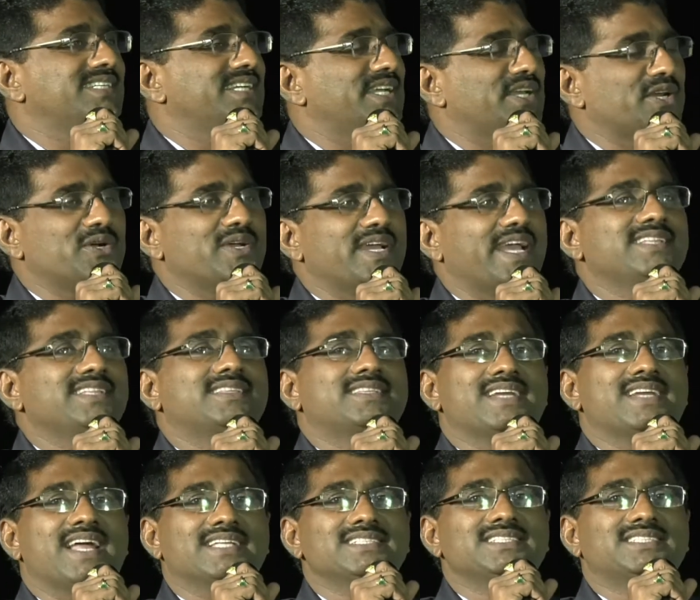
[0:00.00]
you know, 8th,
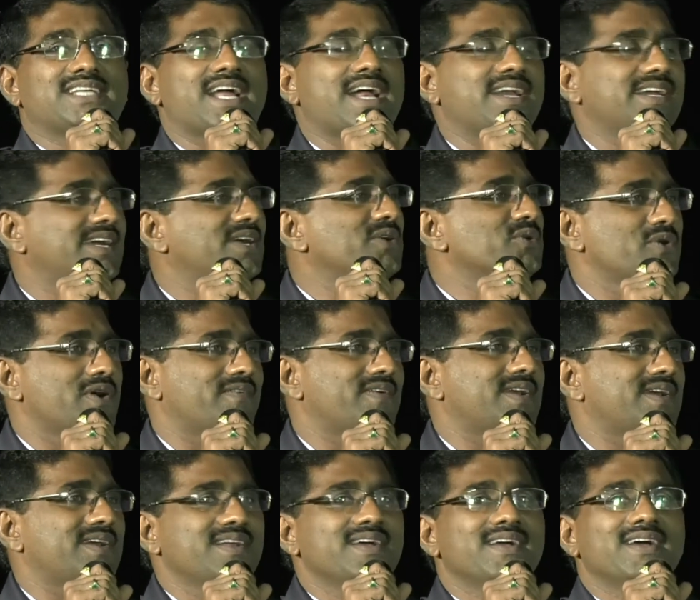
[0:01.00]
9th standard, whoever